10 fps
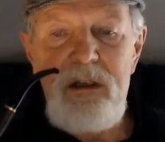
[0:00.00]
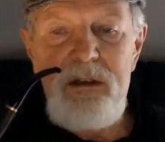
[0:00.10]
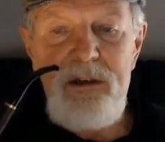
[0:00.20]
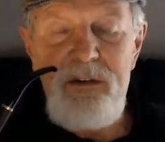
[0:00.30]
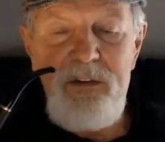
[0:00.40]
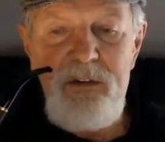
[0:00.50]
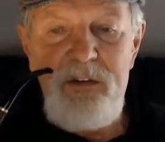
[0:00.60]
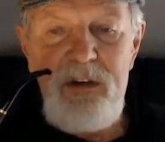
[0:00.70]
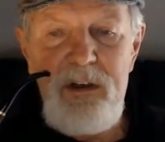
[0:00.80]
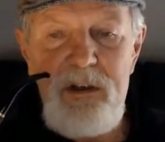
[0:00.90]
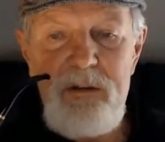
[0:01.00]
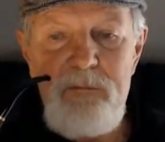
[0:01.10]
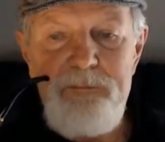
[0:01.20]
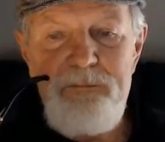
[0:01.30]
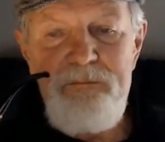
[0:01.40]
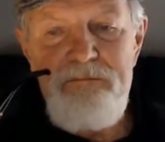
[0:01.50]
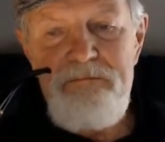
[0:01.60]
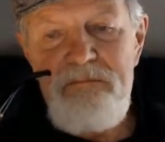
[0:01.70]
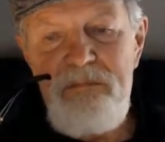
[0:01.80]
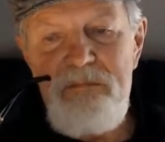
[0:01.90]
this is a
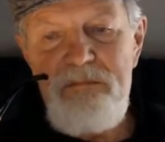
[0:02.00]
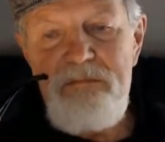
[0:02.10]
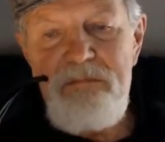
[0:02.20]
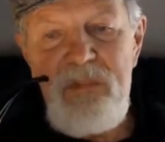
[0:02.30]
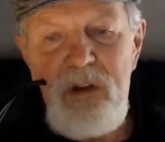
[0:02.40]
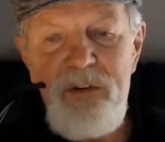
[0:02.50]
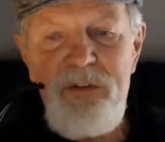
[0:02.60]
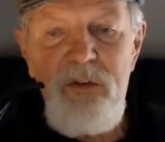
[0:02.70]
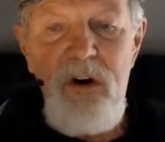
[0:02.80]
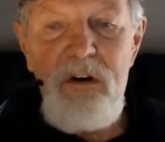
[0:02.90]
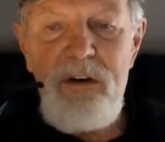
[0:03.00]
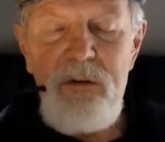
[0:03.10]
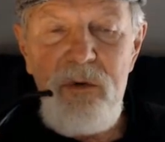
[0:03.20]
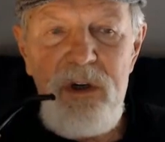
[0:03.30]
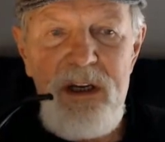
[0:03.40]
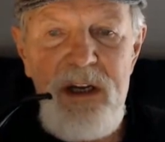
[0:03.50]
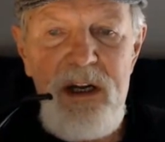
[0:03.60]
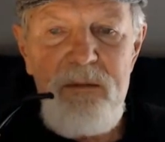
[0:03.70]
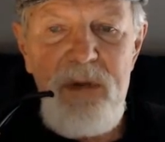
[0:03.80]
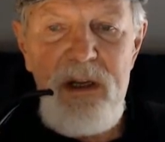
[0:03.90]
little stronger than what I
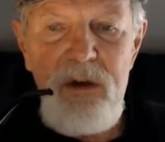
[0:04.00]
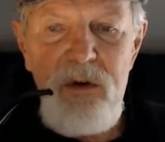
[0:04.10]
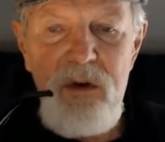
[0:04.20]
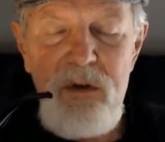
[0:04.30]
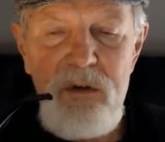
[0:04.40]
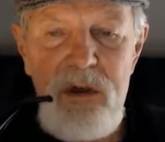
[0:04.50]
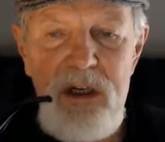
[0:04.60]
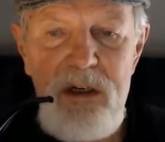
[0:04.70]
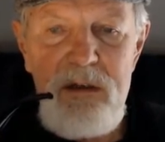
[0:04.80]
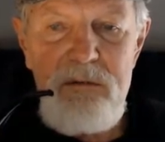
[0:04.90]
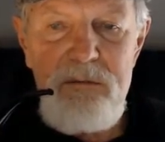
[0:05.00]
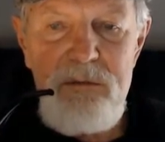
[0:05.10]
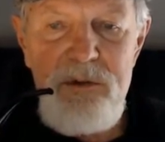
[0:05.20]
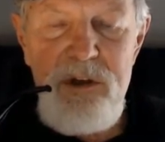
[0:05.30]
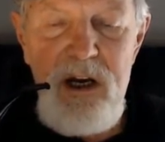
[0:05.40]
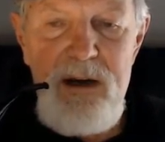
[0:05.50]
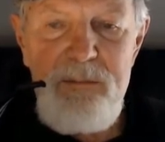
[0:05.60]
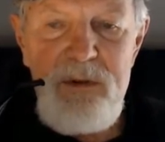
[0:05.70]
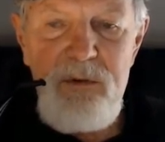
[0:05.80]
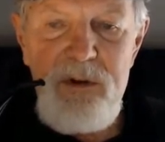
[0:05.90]
got at my local
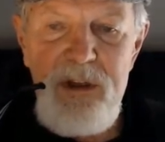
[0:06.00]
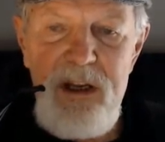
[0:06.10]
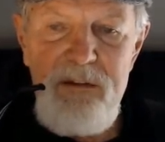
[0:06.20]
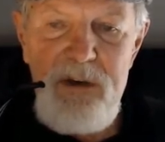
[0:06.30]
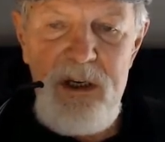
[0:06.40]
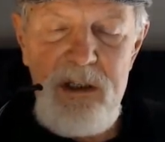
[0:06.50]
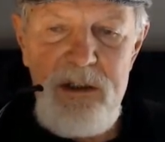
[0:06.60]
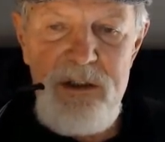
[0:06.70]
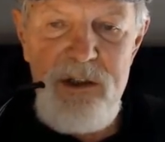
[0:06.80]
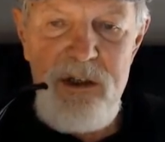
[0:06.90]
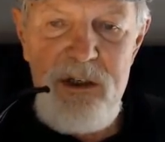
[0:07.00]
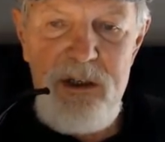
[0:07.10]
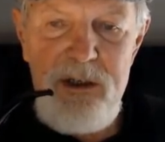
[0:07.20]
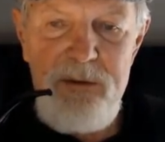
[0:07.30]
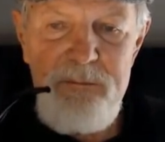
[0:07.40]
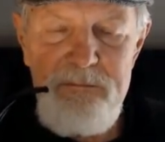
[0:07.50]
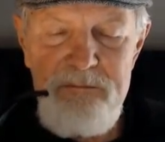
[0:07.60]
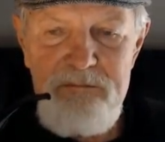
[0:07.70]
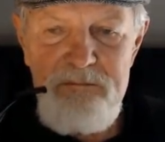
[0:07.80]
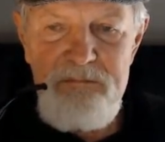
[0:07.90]
shop where they have English.
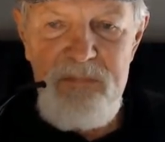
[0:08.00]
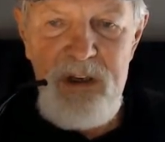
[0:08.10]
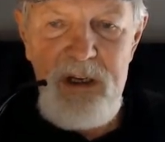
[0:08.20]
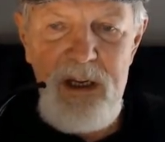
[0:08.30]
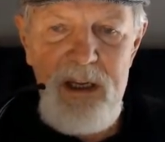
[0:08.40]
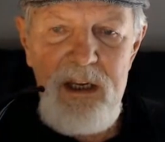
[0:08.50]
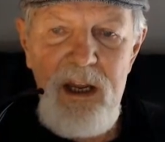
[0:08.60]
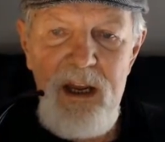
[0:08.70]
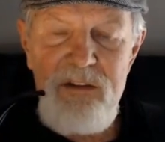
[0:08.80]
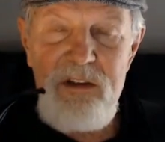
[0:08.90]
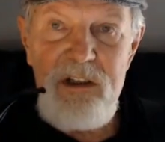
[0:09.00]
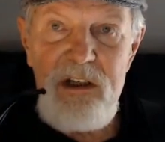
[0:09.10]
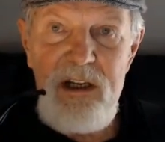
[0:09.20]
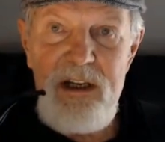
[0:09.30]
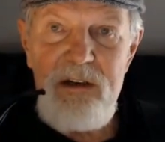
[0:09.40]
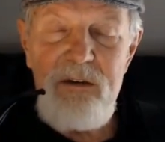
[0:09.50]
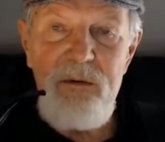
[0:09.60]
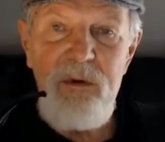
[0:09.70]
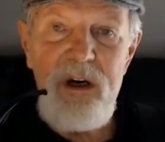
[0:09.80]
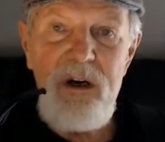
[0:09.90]
And I actually like
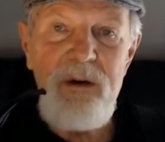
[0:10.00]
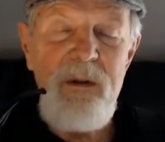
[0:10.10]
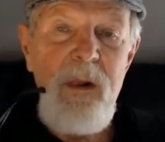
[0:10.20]
where,